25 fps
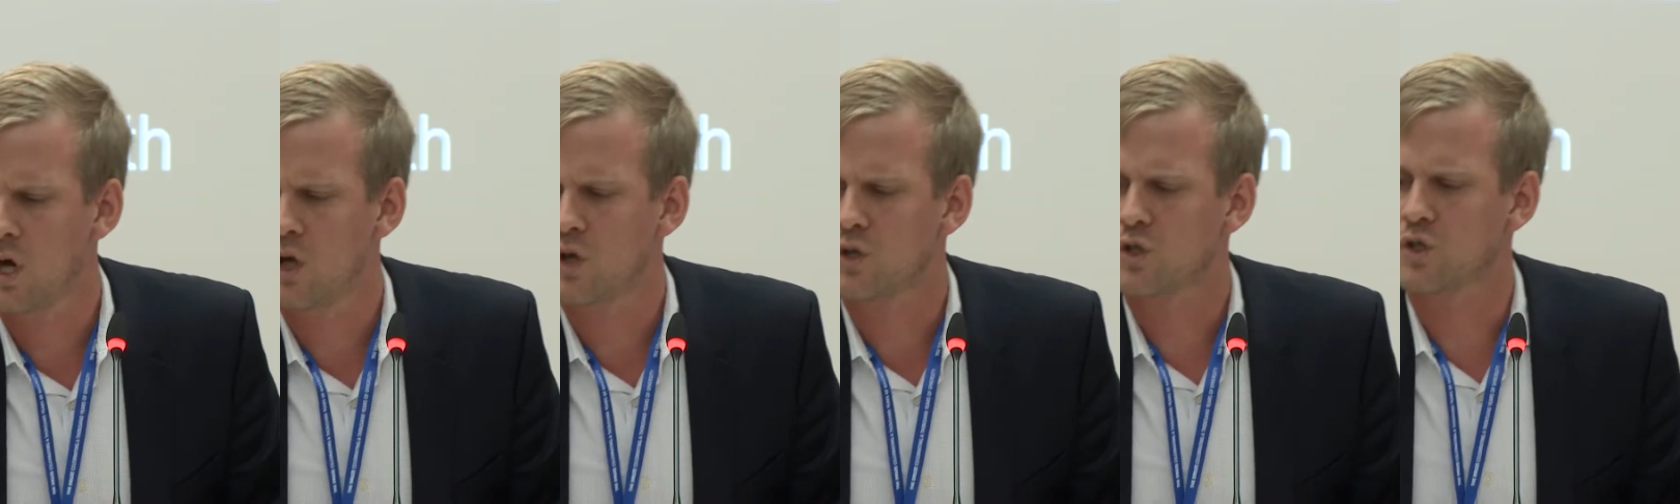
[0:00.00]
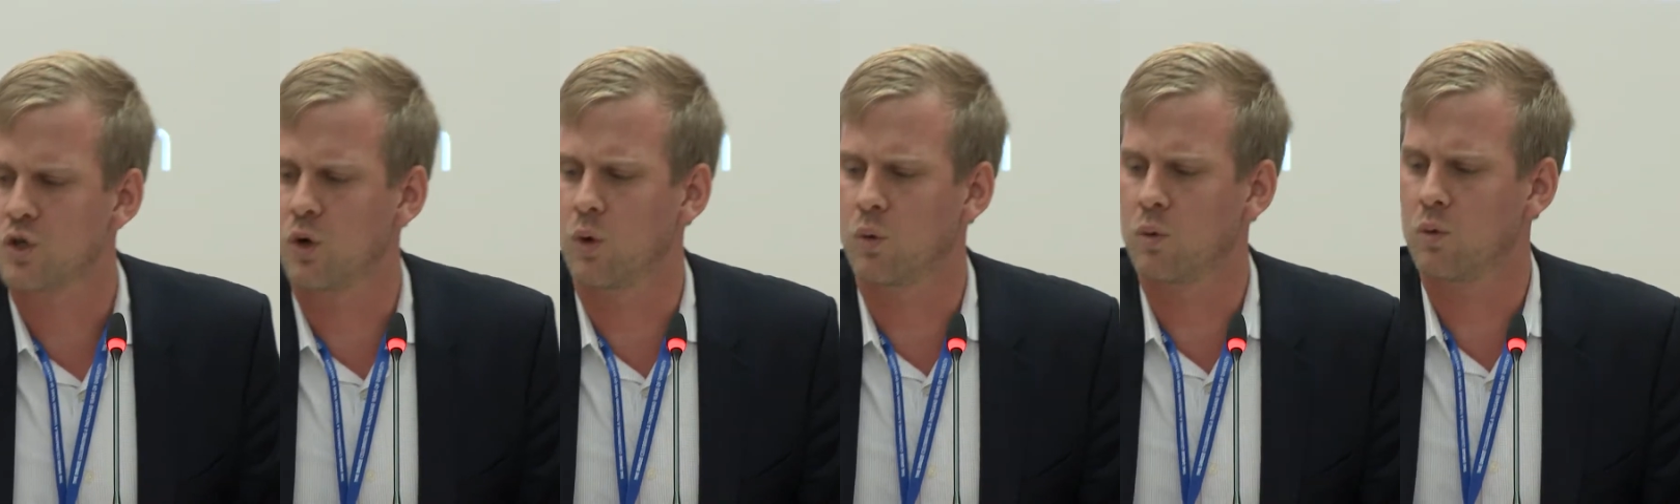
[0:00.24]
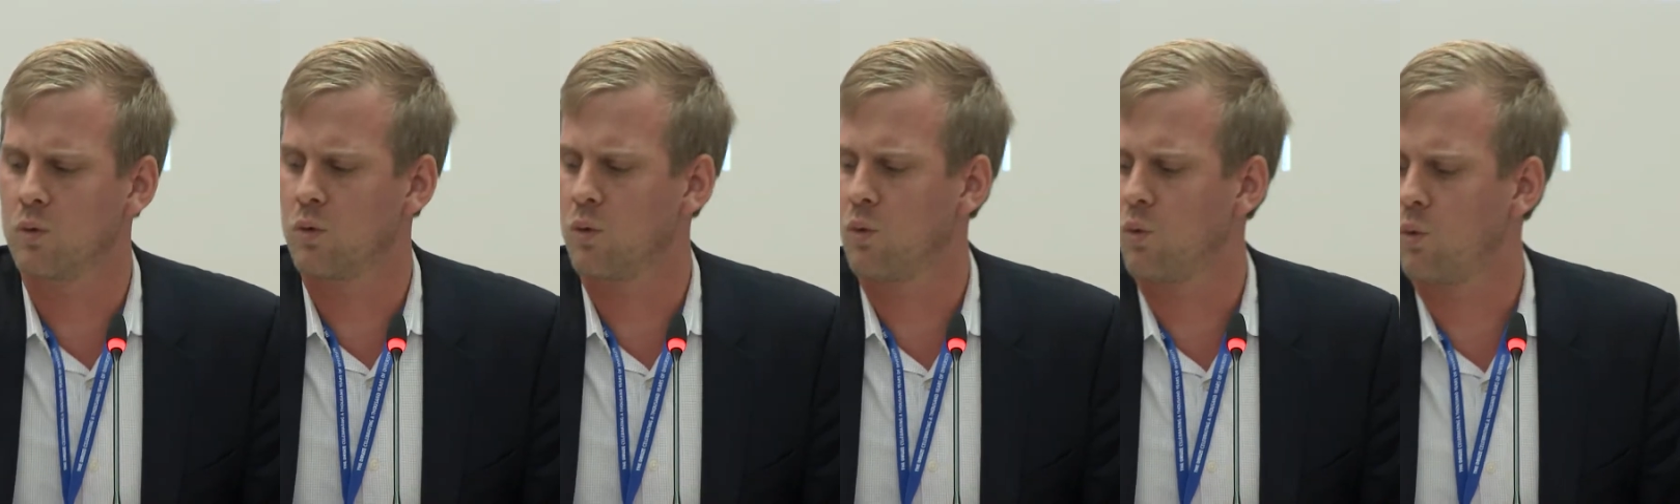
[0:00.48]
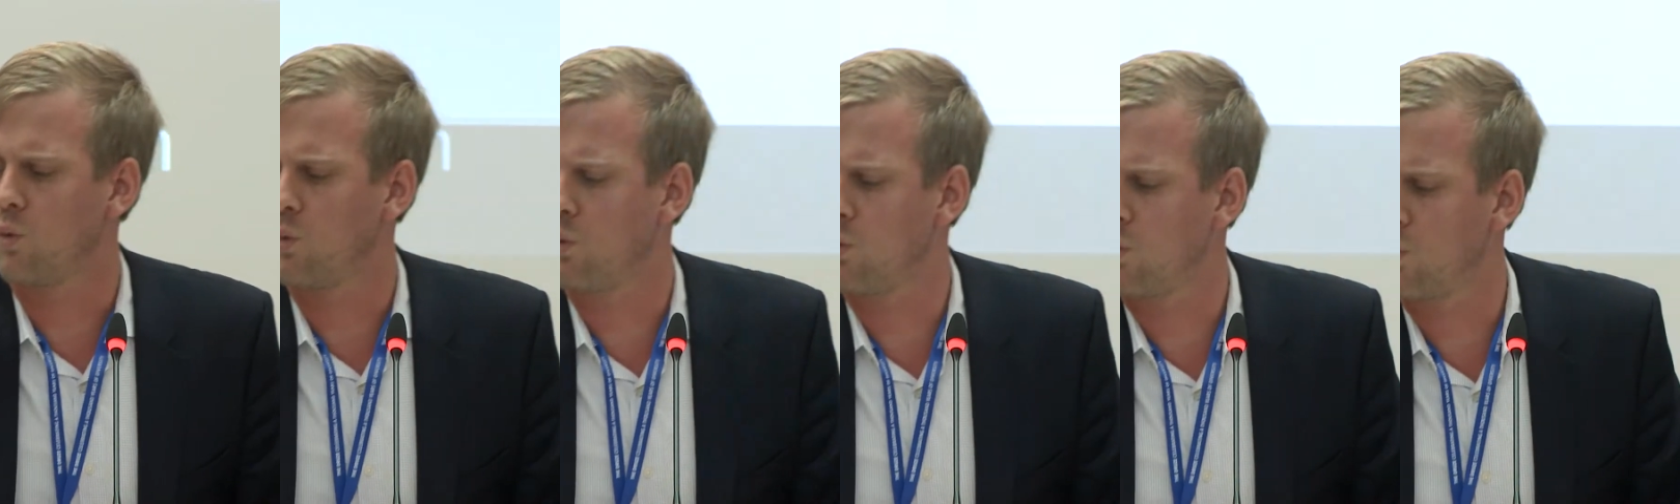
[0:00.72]
So
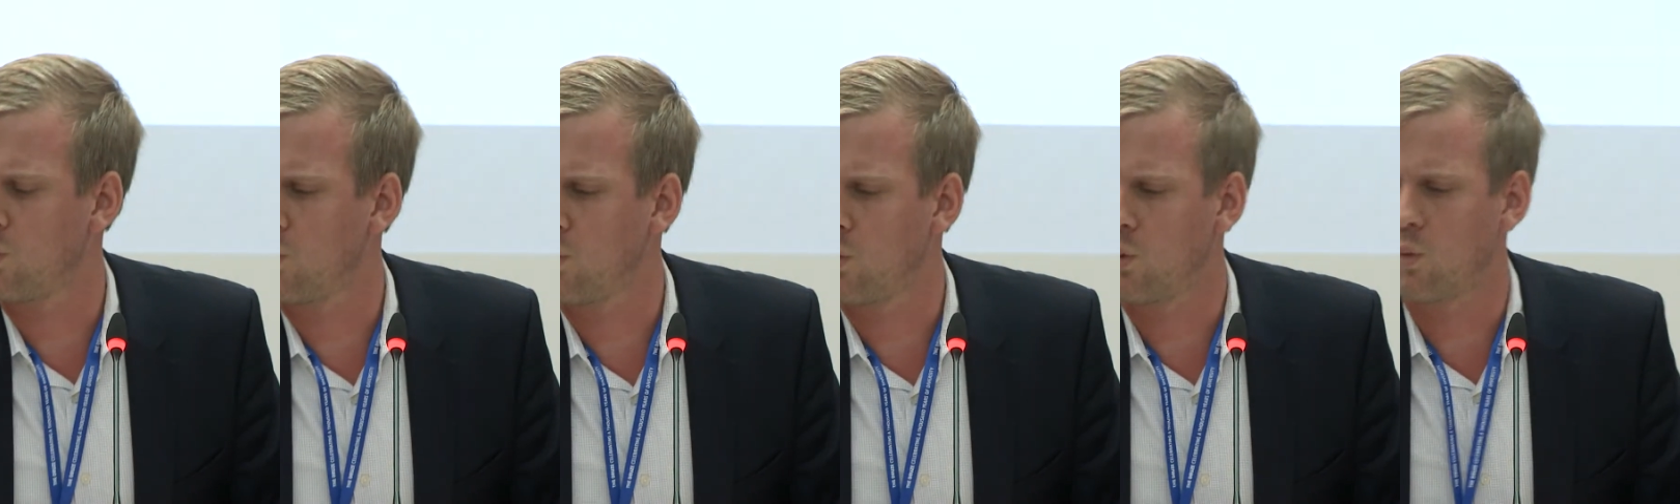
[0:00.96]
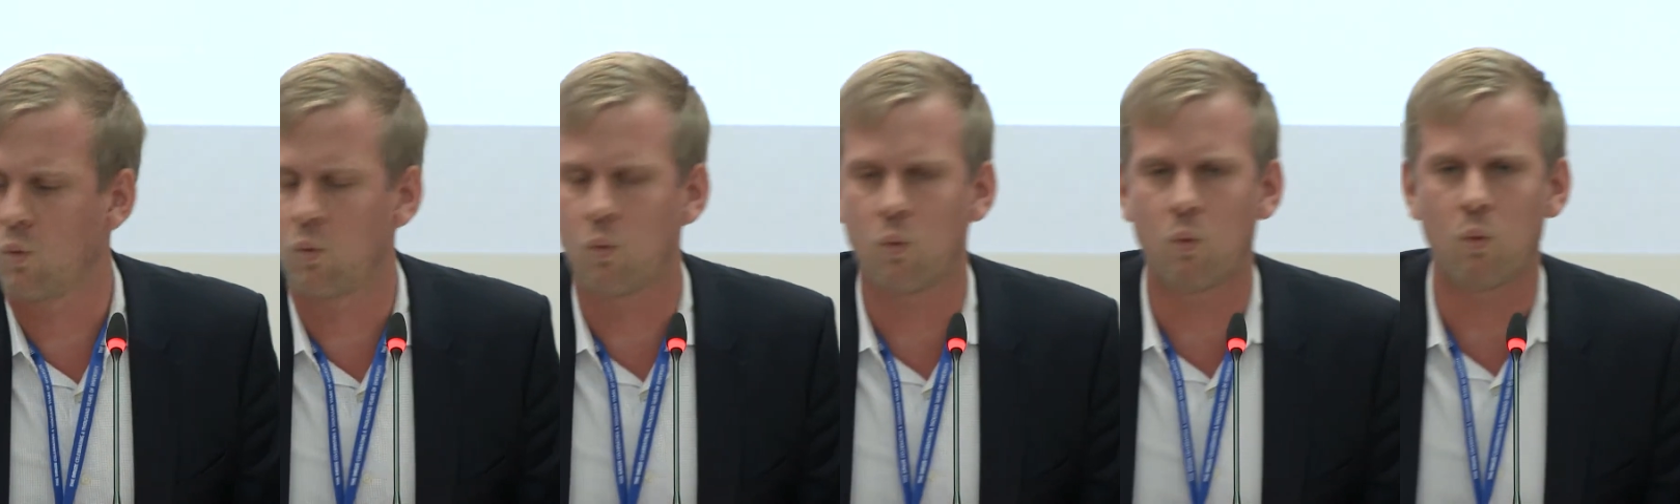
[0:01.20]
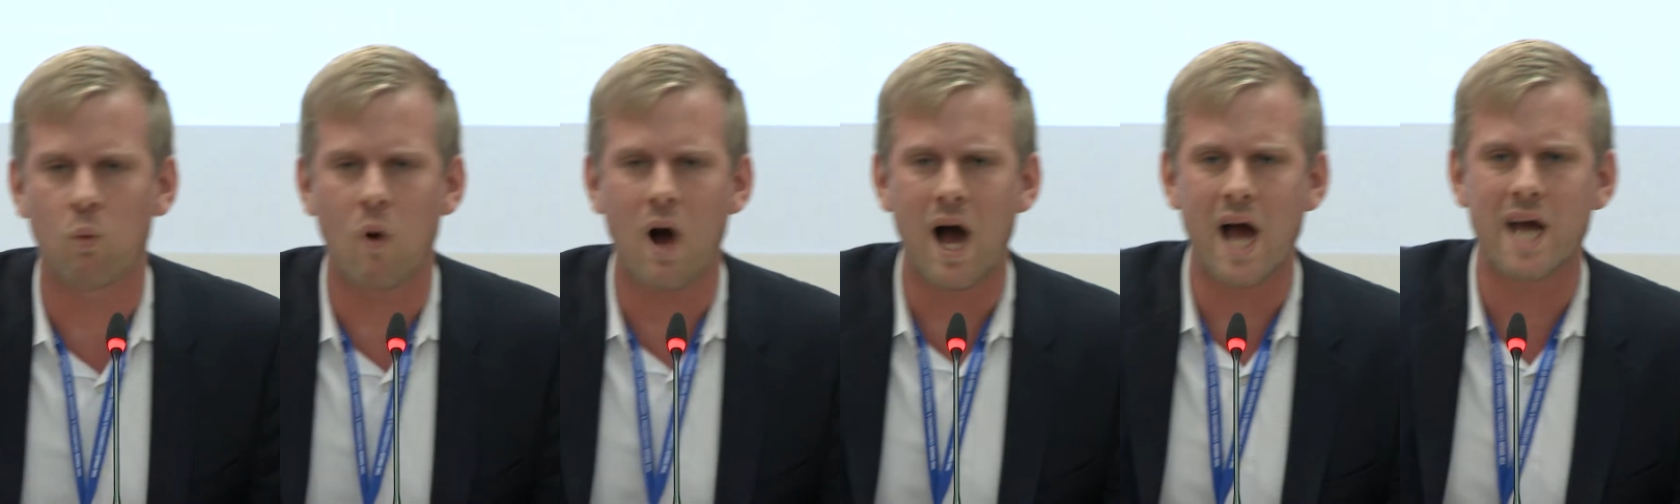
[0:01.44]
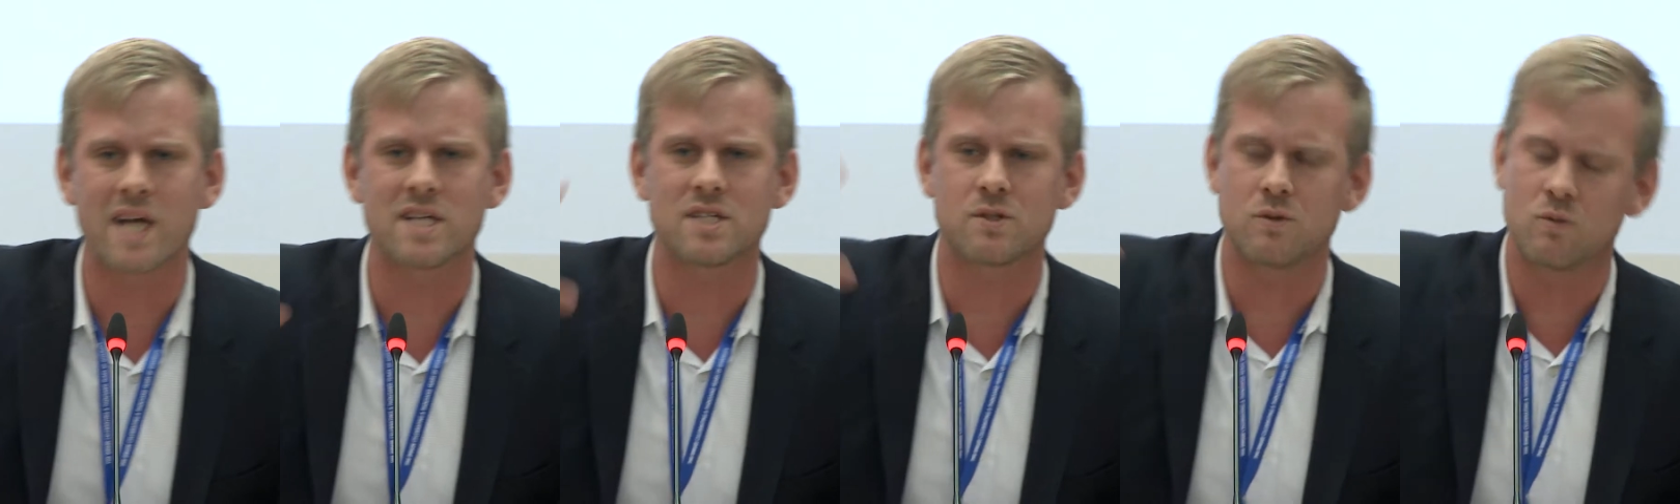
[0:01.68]

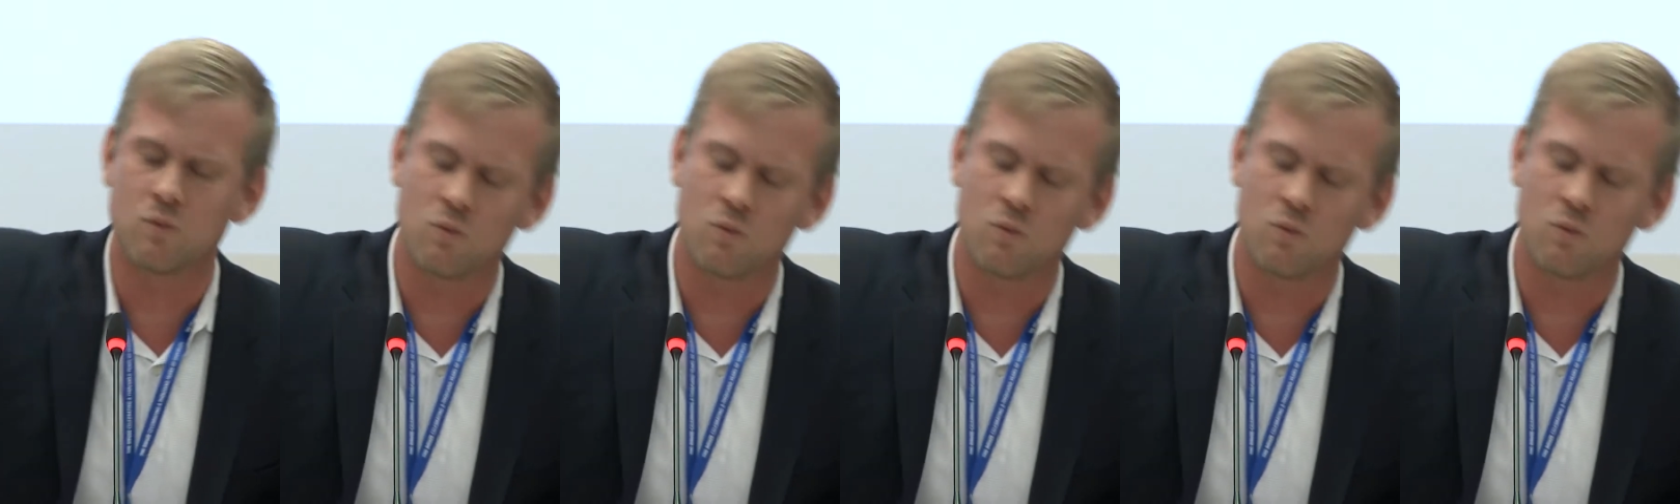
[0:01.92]
why